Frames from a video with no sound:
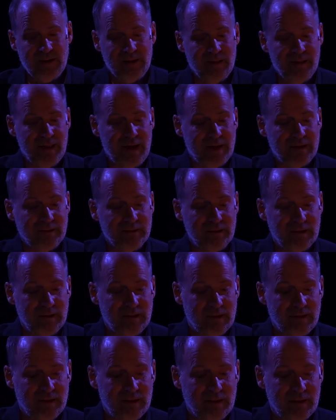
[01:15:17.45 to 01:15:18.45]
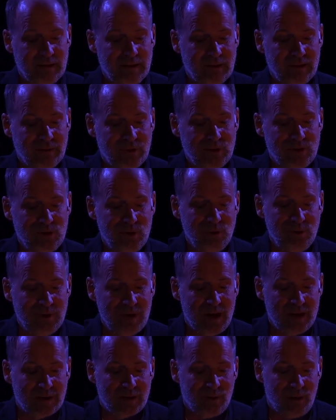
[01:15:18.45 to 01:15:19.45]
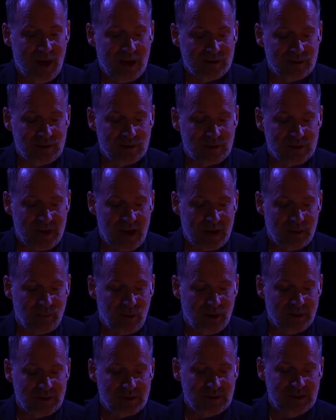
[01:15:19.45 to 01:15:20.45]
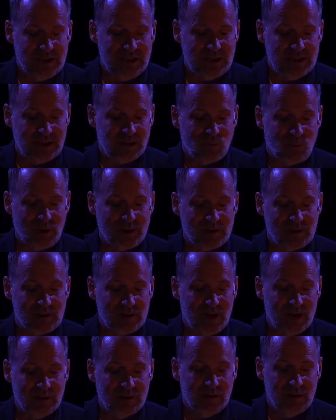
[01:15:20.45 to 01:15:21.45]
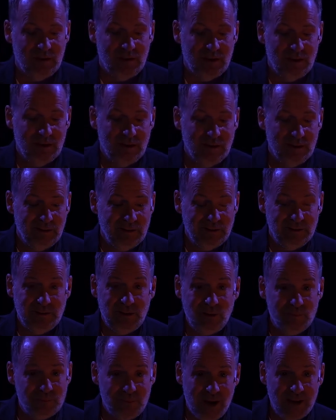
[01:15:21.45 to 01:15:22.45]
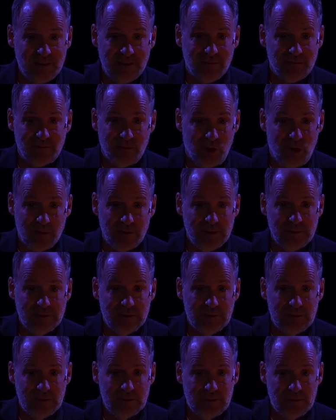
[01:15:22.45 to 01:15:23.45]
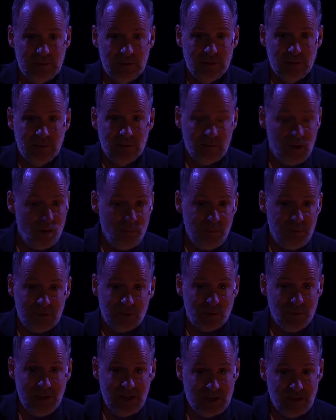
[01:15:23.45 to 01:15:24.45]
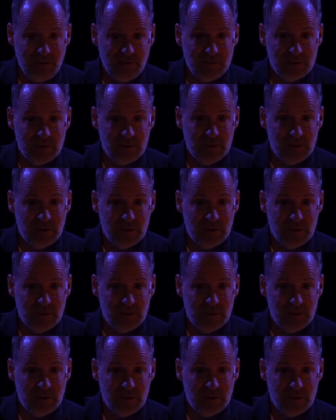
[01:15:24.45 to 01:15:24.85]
Then the two young Cratchits sat upon his knee, and one said, "Don't mind it, father. Don't be grieved."